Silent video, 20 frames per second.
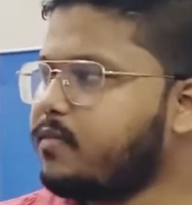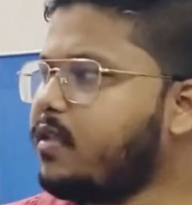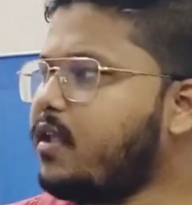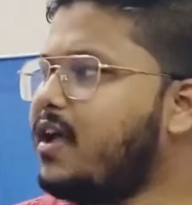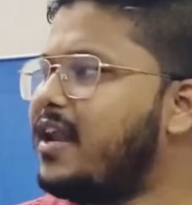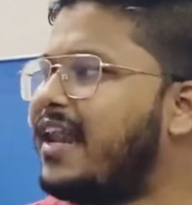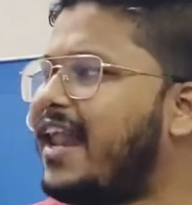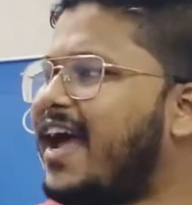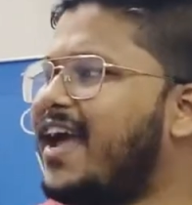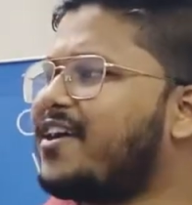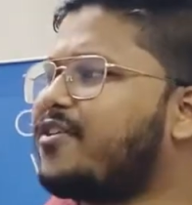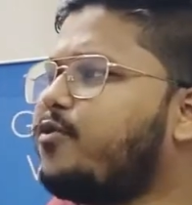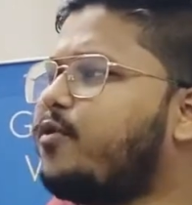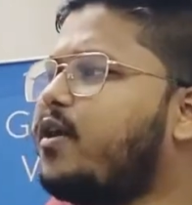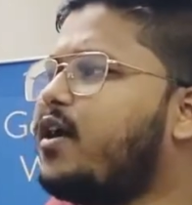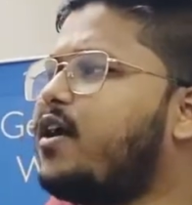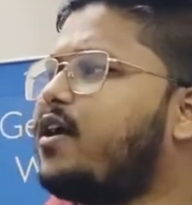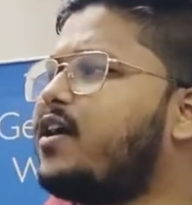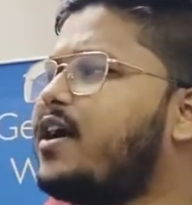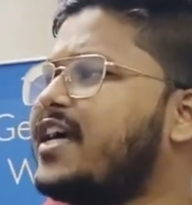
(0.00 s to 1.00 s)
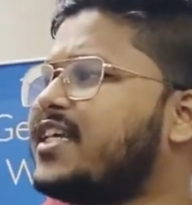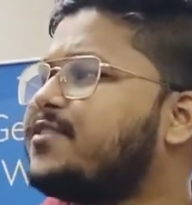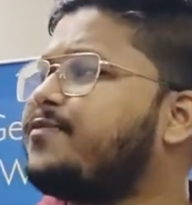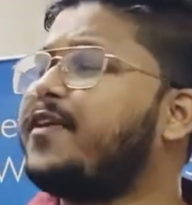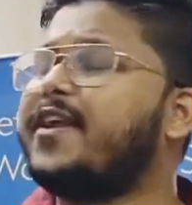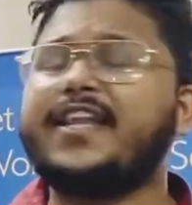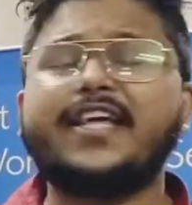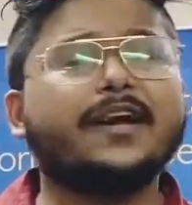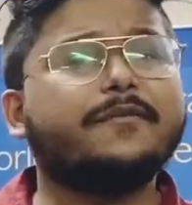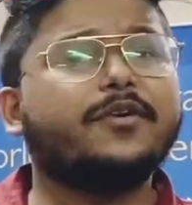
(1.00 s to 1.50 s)

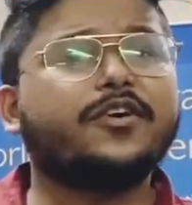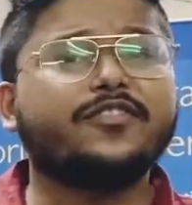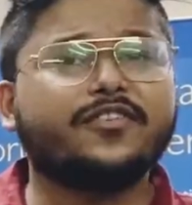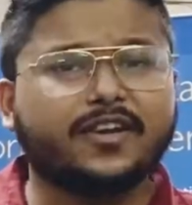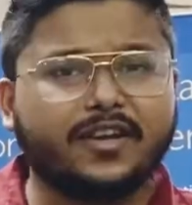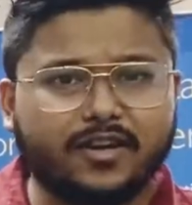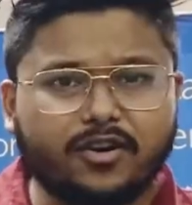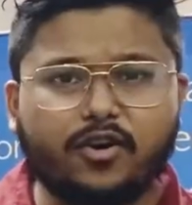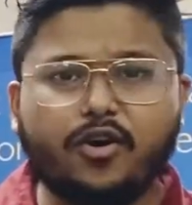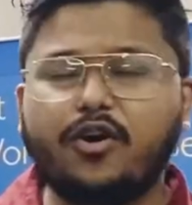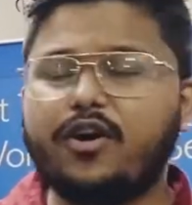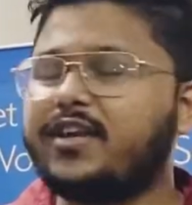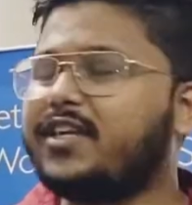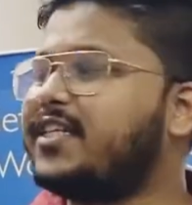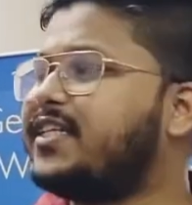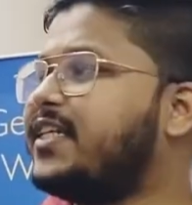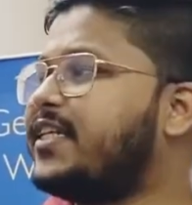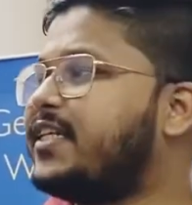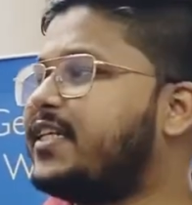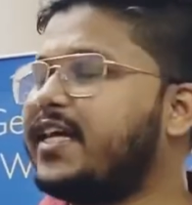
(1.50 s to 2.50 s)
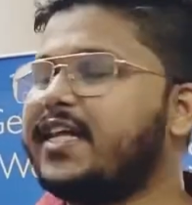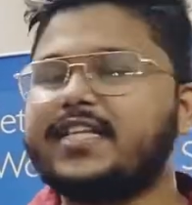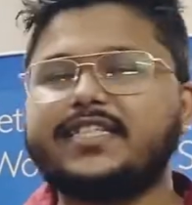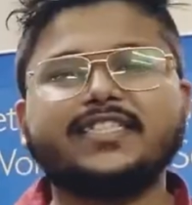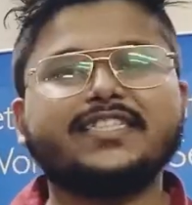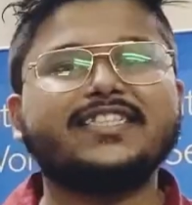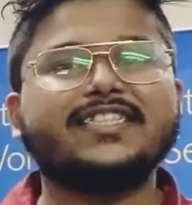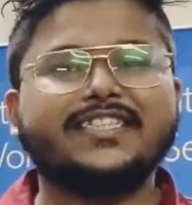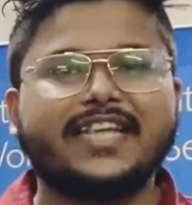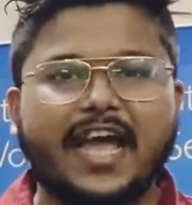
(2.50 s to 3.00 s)
explaining about all the details
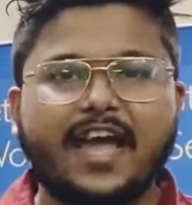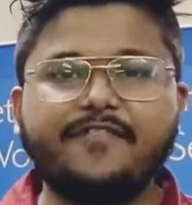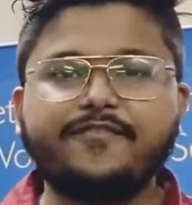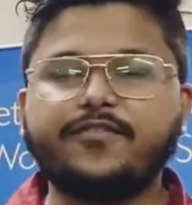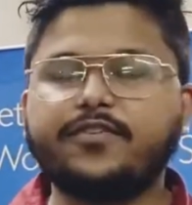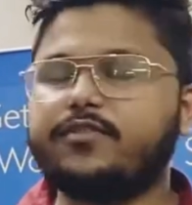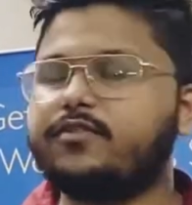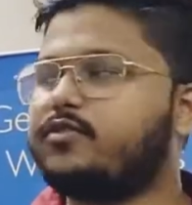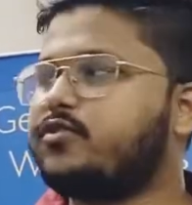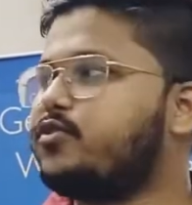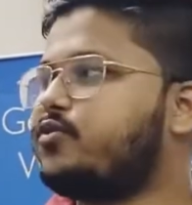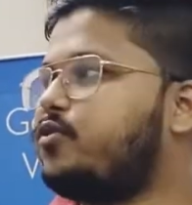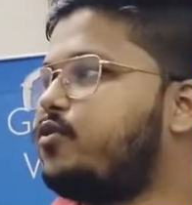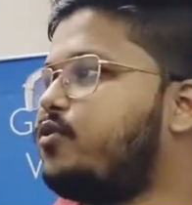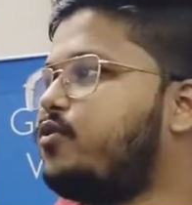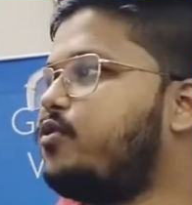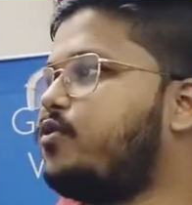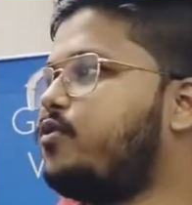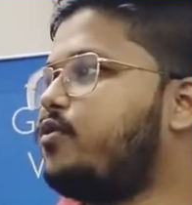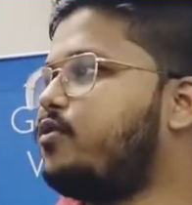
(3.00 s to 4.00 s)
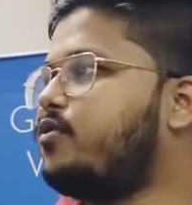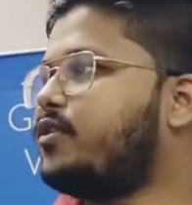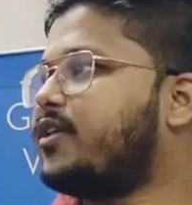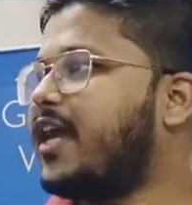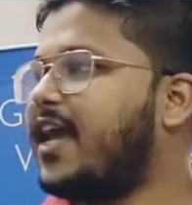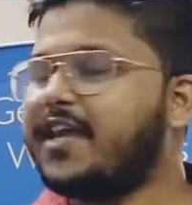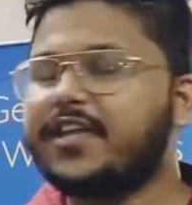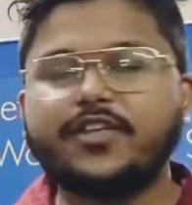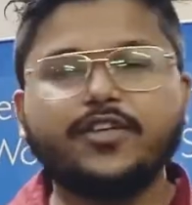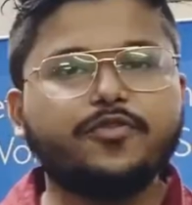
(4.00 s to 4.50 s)
in depth. So
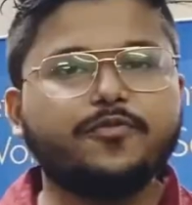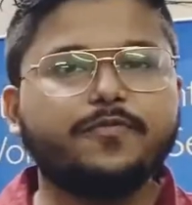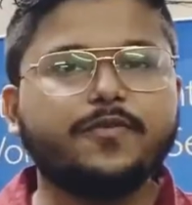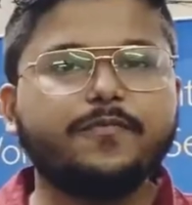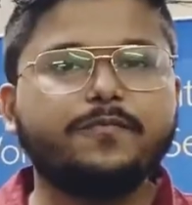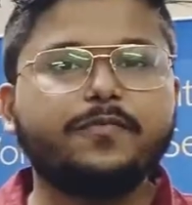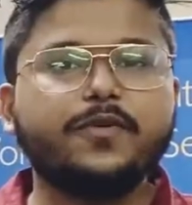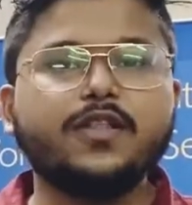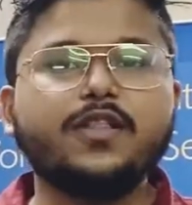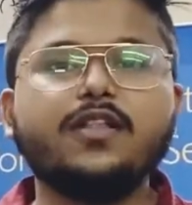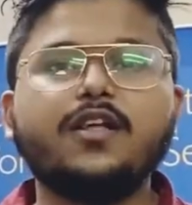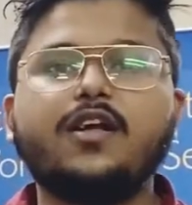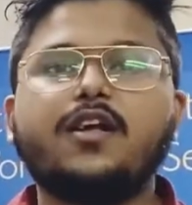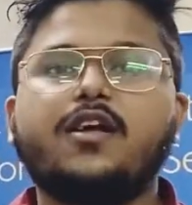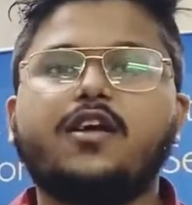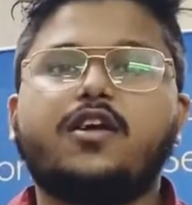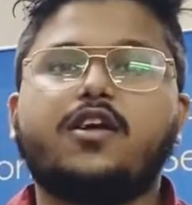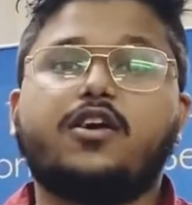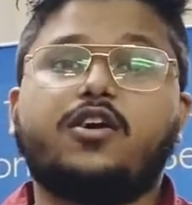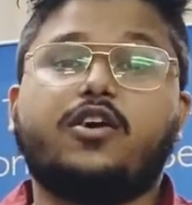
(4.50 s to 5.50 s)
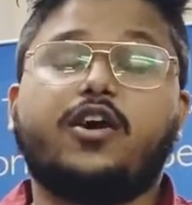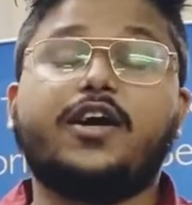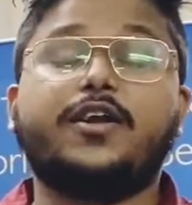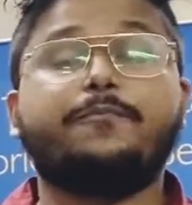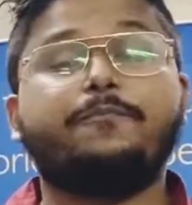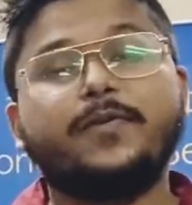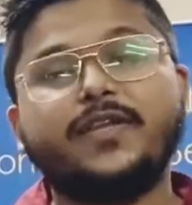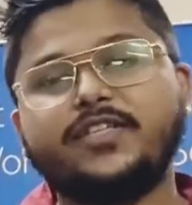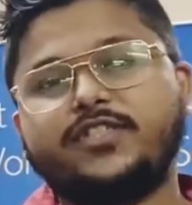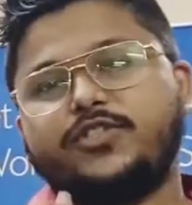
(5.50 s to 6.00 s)
thank you people,
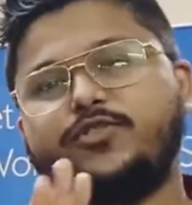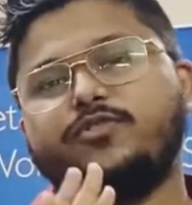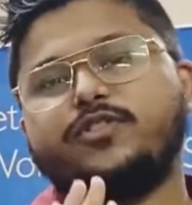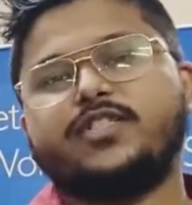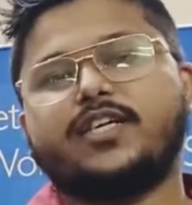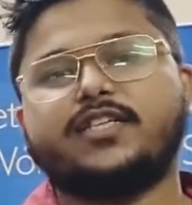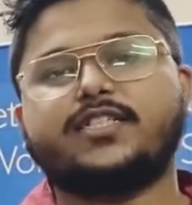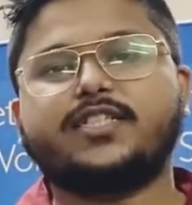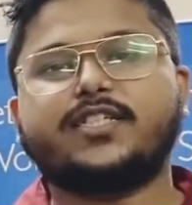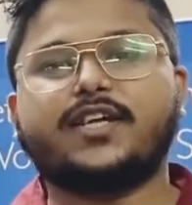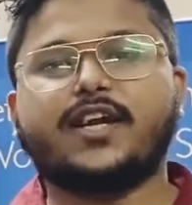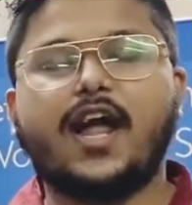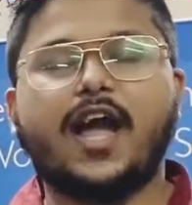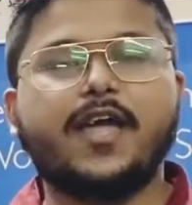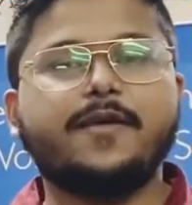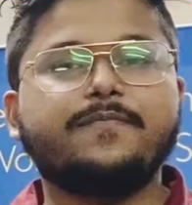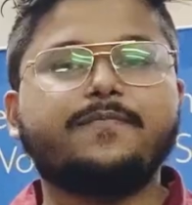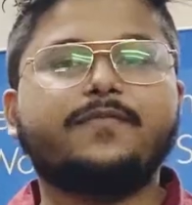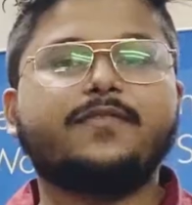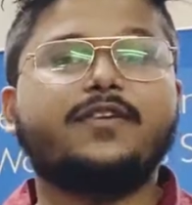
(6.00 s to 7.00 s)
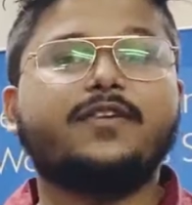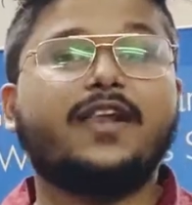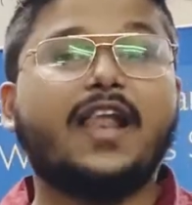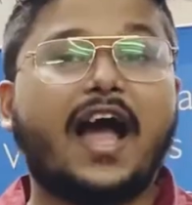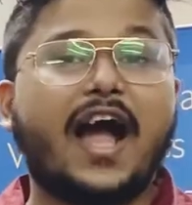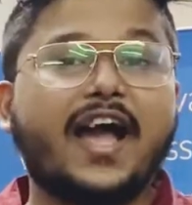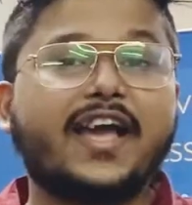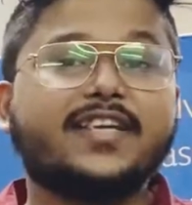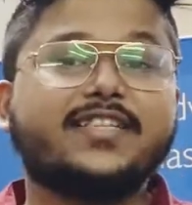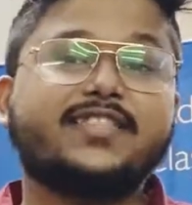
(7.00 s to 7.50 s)
and please do subscribe,
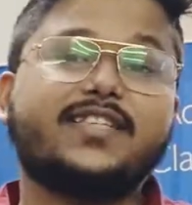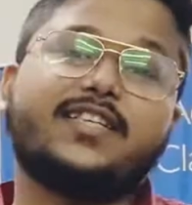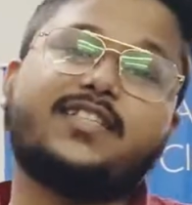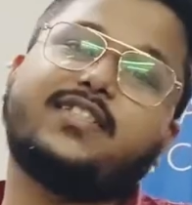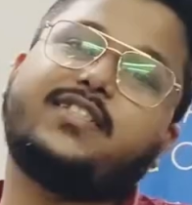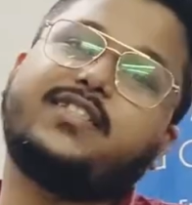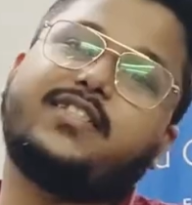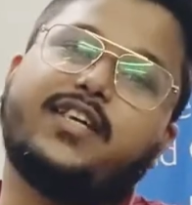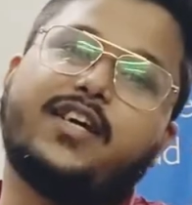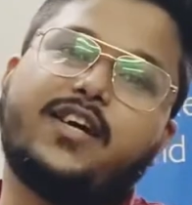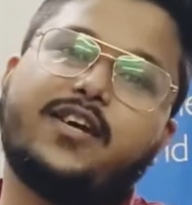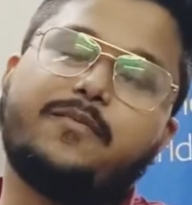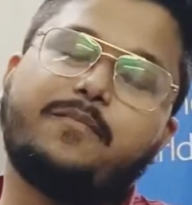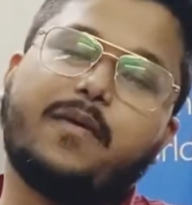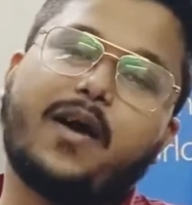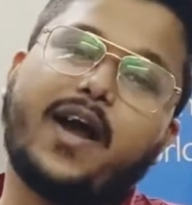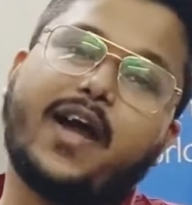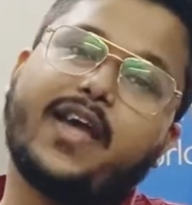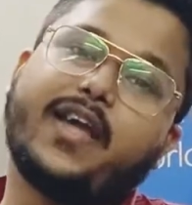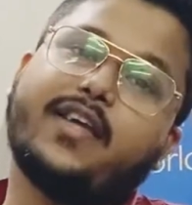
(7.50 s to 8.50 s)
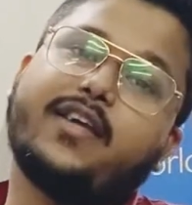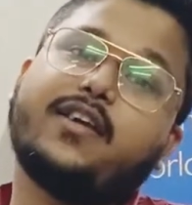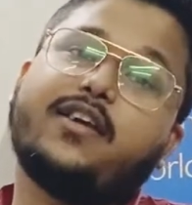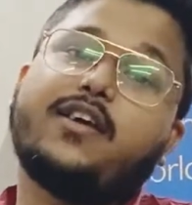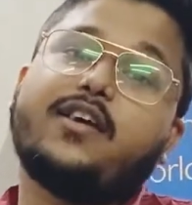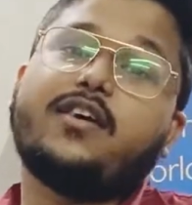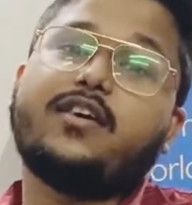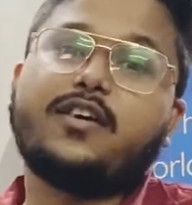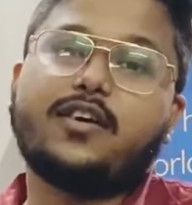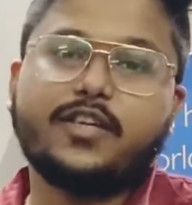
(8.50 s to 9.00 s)
likes and share my
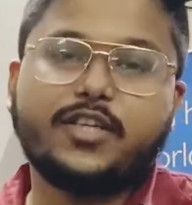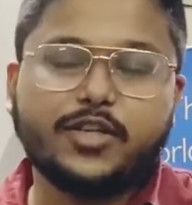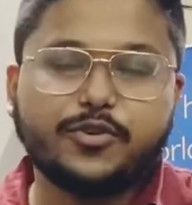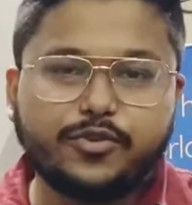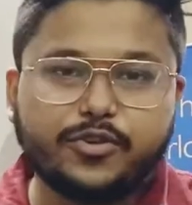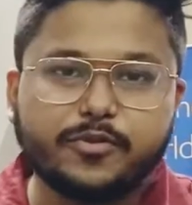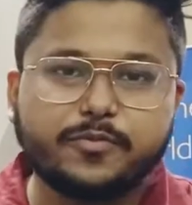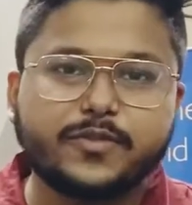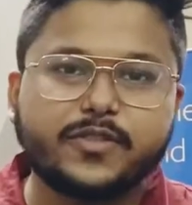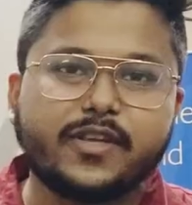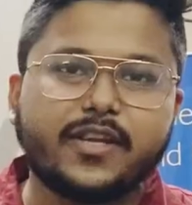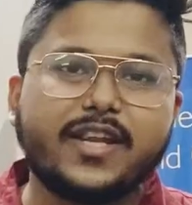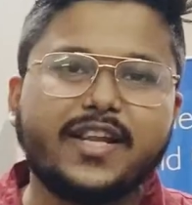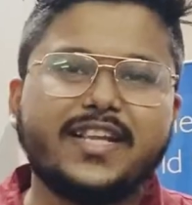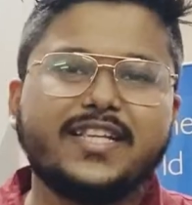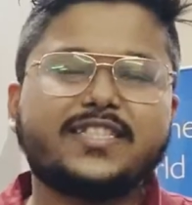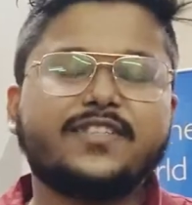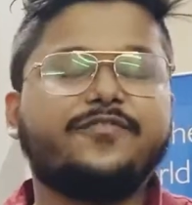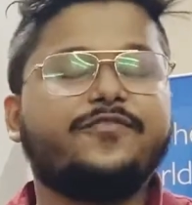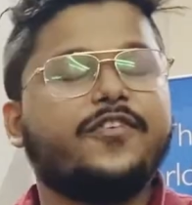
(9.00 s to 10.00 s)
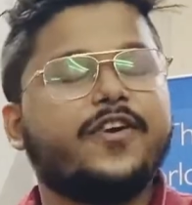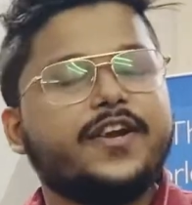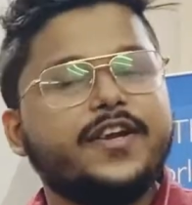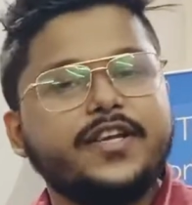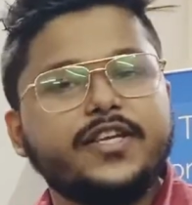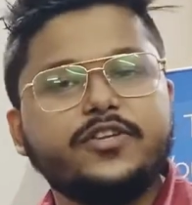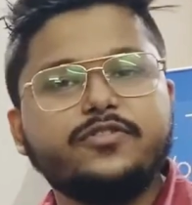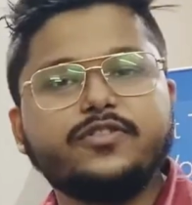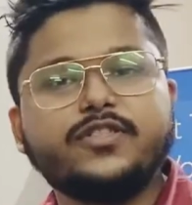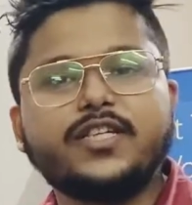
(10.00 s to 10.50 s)
YouTube channel. It's a very
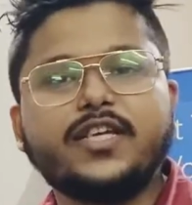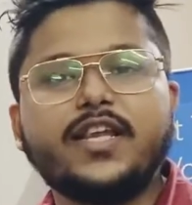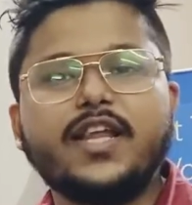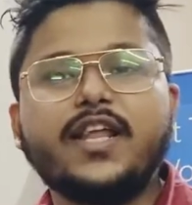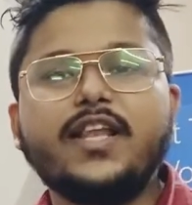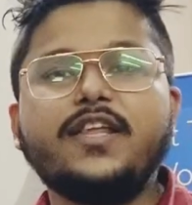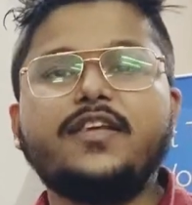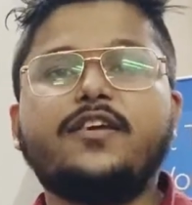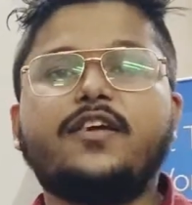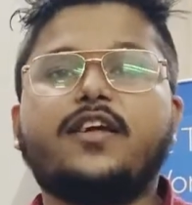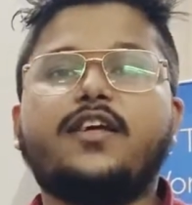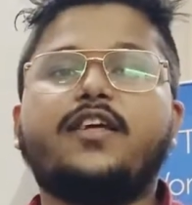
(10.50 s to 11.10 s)
new channel.